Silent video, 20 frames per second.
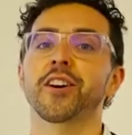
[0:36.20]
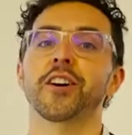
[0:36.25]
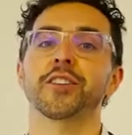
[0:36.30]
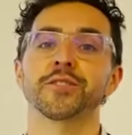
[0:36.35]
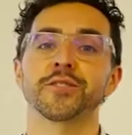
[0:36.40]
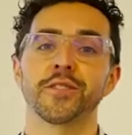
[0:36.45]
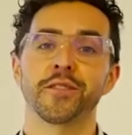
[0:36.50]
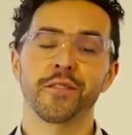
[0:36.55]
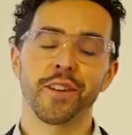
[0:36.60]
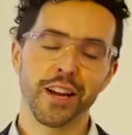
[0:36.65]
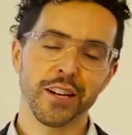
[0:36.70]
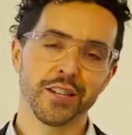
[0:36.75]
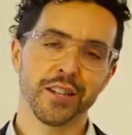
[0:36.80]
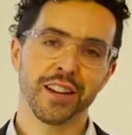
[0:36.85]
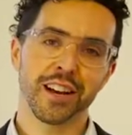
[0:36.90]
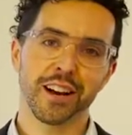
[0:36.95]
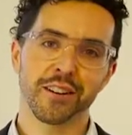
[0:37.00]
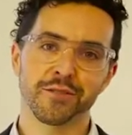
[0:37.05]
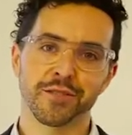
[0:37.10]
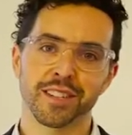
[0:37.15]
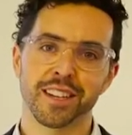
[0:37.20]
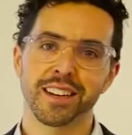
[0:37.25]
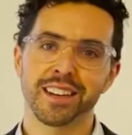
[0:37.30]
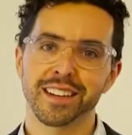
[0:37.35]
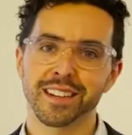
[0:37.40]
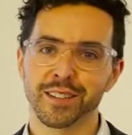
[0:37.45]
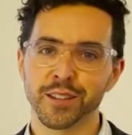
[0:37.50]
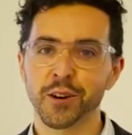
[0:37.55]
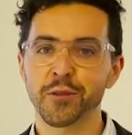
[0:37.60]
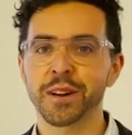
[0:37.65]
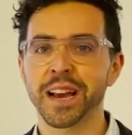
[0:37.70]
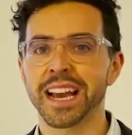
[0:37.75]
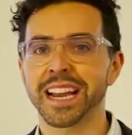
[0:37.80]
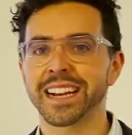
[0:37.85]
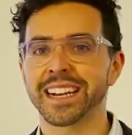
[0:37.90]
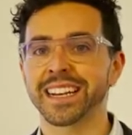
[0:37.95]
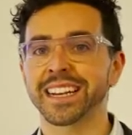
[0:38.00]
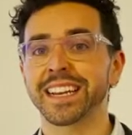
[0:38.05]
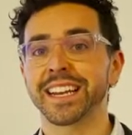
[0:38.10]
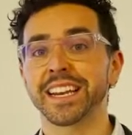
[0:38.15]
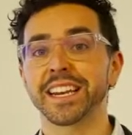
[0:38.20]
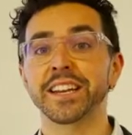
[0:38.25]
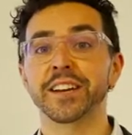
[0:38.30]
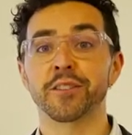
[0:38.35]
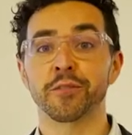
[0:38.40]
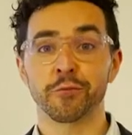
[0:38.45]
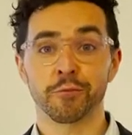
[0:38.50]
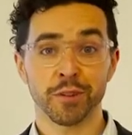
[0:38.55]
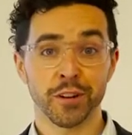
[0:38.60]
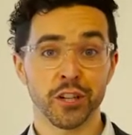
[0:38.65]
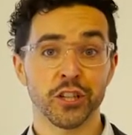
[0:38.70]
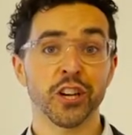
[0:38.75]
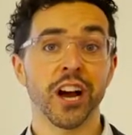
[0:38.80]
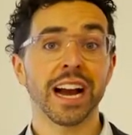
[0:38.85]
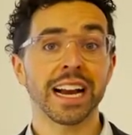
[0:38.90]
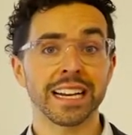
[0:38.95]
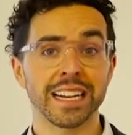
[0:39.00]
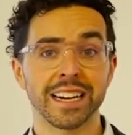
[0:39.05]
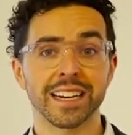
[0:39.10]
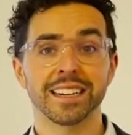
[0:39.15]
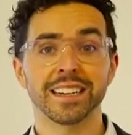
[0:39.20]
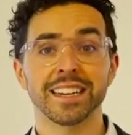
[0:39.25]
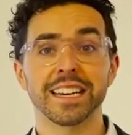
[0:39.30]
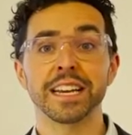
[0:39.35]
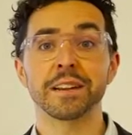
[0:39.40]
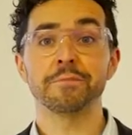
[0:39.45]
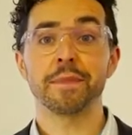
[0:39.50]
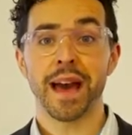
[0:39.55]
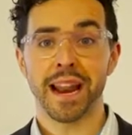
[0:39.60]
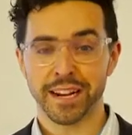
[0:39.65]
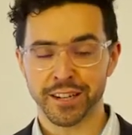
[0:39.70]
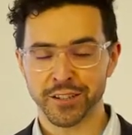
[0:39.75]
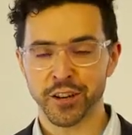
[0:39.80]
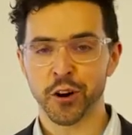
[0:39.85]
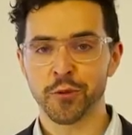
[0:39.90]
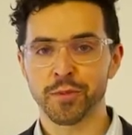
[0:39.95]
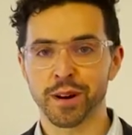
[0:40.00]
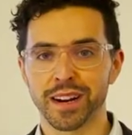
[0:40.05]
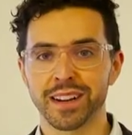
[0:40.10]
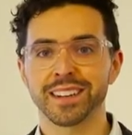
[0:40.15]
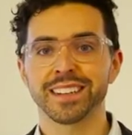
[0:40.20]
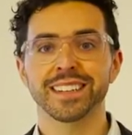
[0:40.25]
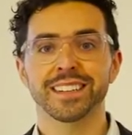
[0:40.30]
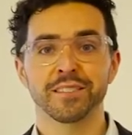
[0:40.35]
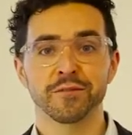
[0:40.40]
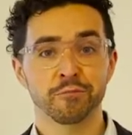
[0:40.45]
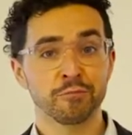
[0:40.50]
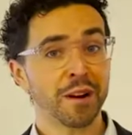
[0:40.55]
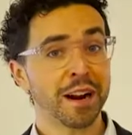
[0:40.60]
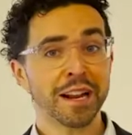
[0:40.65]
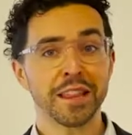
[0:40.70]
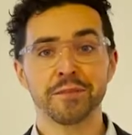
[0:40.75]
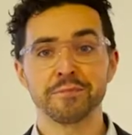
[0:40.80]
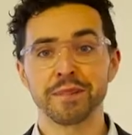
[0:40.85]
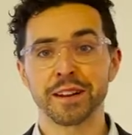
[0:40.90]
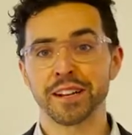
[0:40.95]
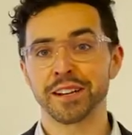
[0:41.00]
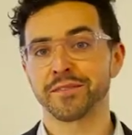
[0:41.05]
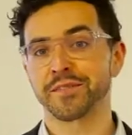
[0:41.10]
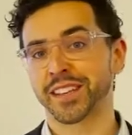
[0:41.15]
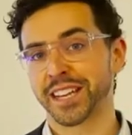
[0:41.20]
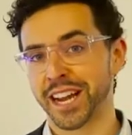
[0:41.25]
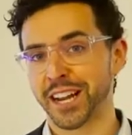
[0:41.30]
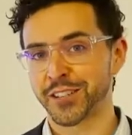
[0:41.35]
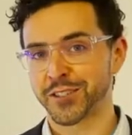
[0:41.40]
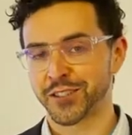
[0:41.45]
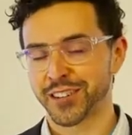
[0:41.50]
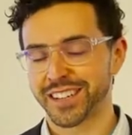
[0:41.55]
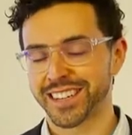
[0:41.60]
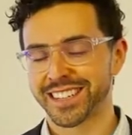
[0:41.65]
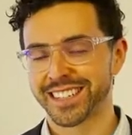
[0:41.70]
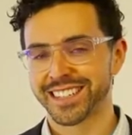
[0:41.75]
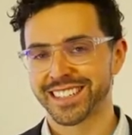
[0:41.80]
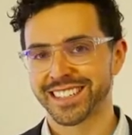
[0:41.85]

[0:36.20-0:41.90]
Conservation House located near Regina in Manitoba, right in the middle of the country.